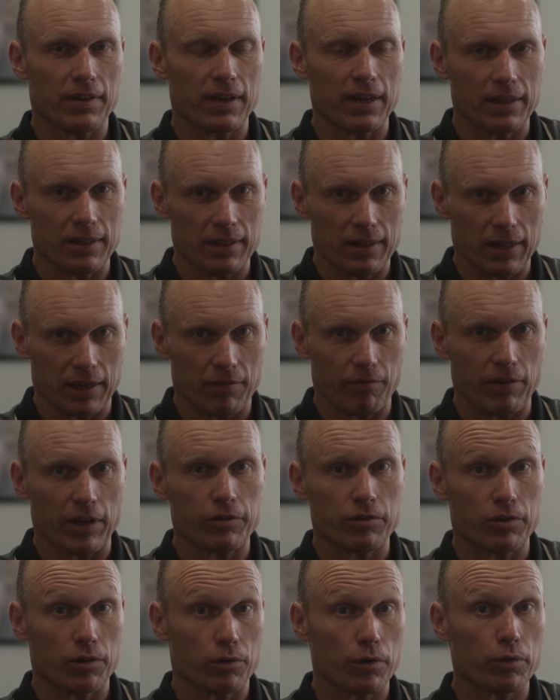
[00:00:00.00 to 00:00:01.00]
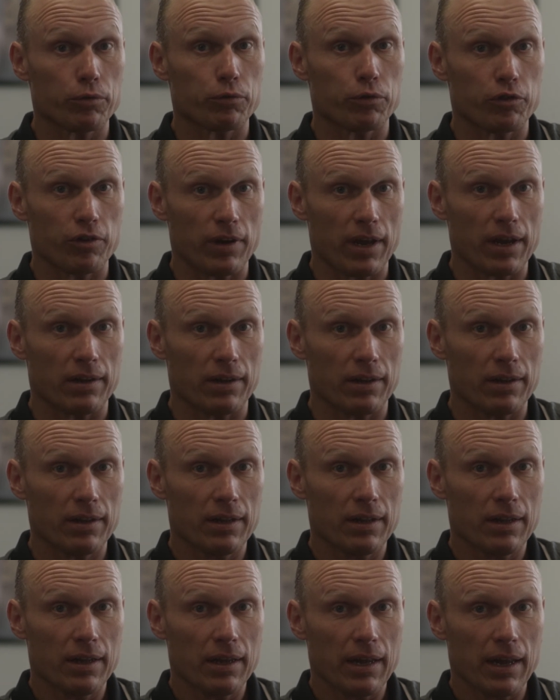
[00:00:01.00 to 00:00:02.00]
in the conventional grocery channel,
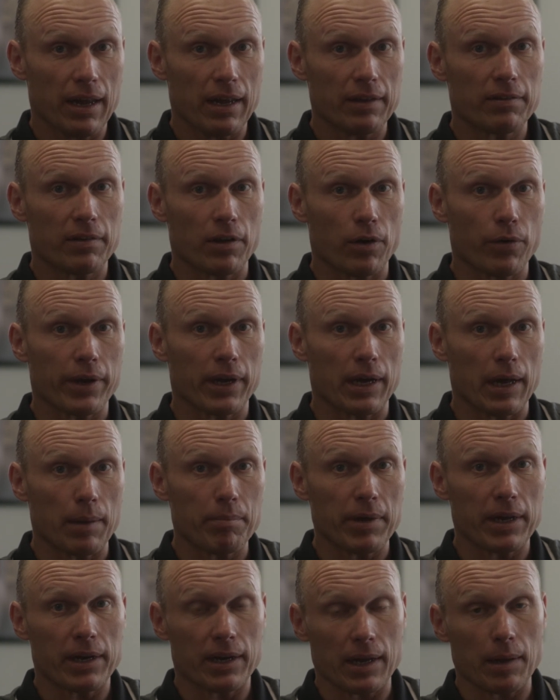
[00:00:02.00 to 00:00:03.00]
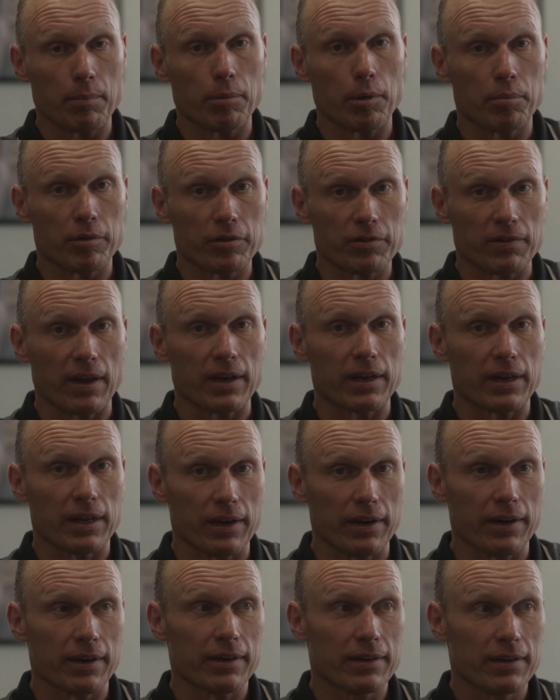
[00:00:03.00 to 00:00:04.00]
it's going up at a couple percent a
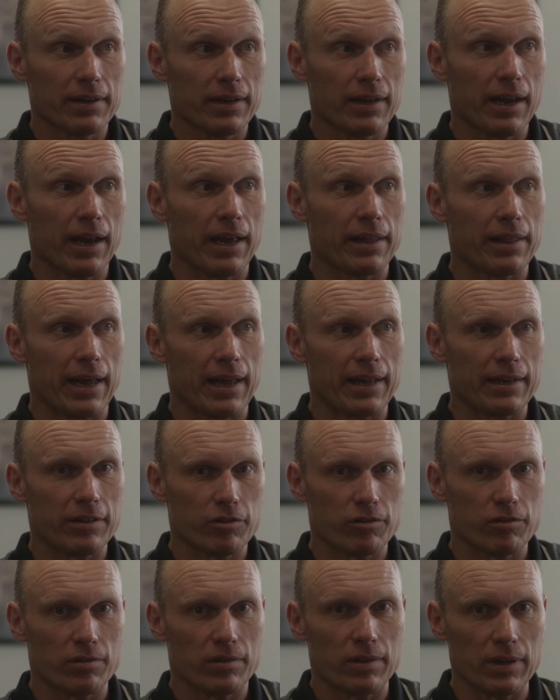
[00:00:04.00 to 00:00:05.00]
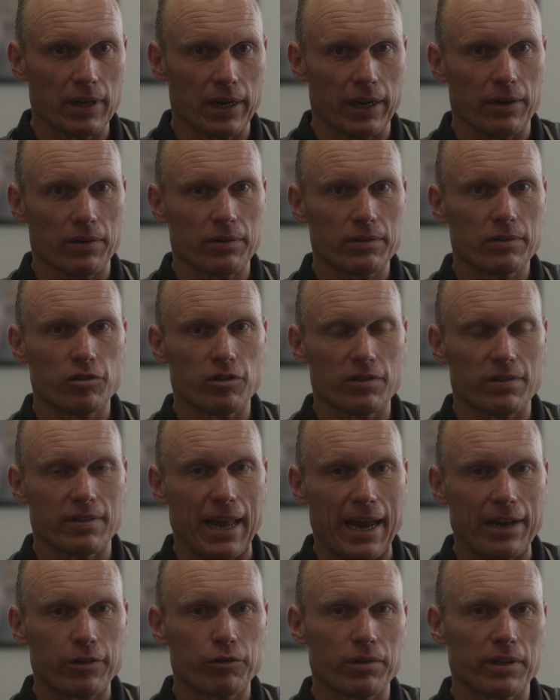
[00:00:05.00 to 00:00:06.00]
year. And that, just
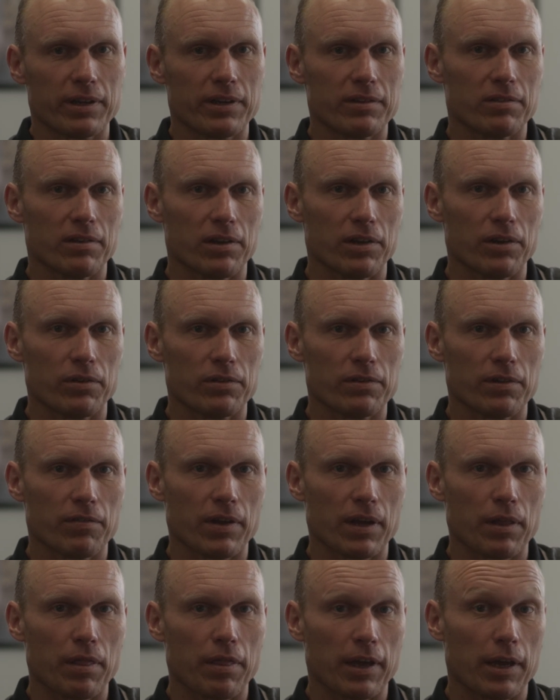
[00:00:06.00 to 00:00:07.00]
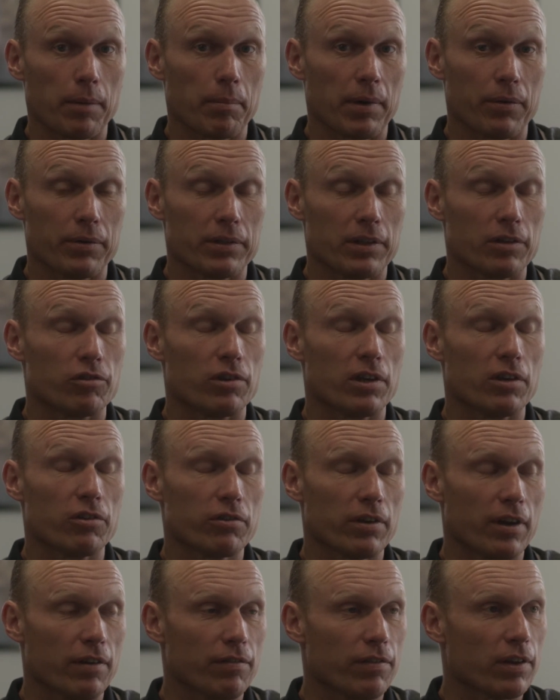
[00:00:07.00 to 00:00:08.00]
naturally dilutes. If you can think about what the cheese
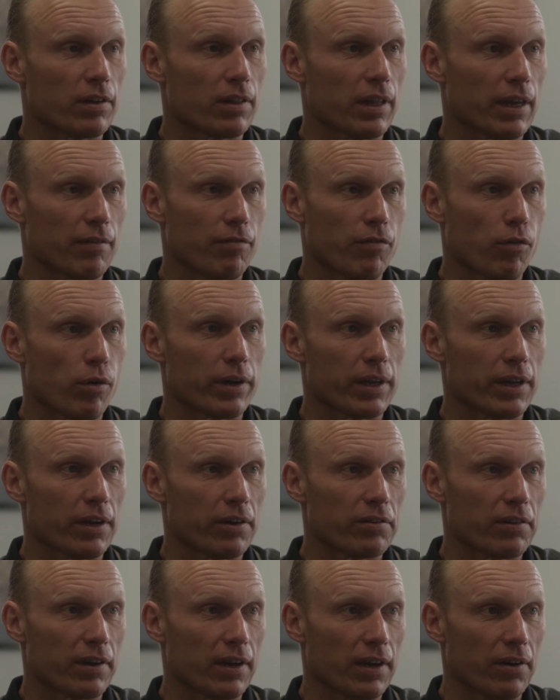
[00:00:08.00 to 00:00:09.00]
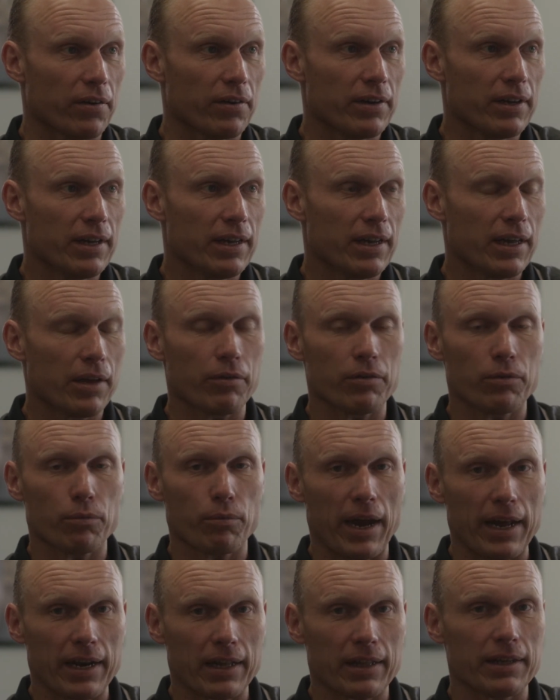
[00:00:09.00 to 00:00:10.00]
shelf looked like 40 years ago, it was
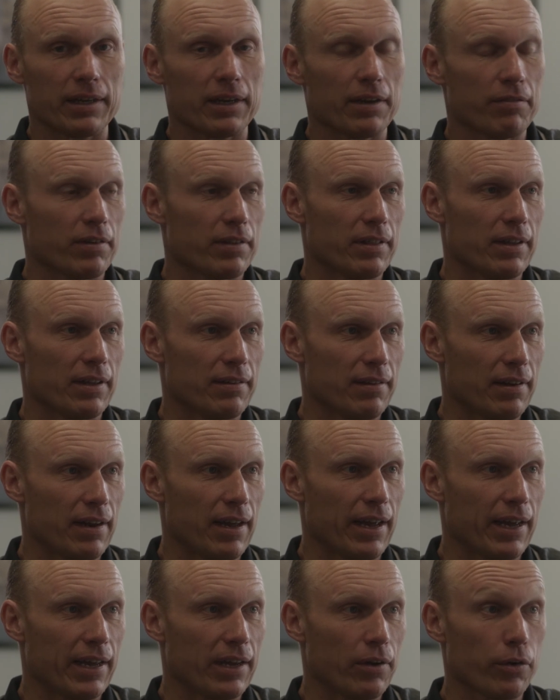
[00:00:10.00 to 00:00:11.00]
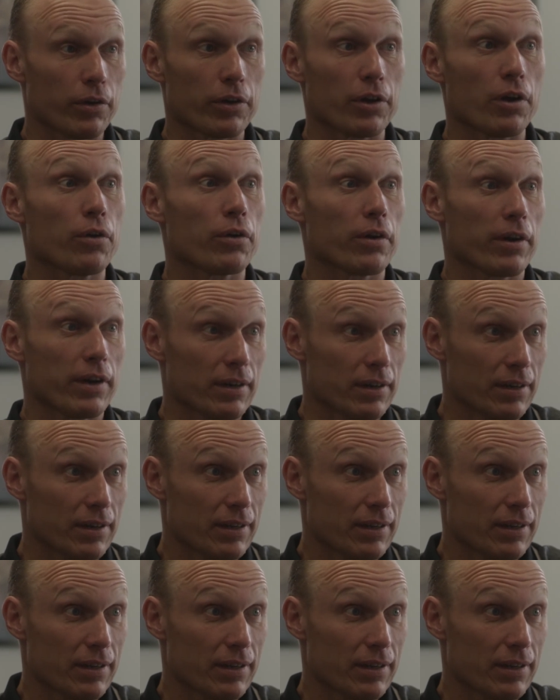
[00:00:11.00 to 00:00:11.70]
radically different than today, or yogurt.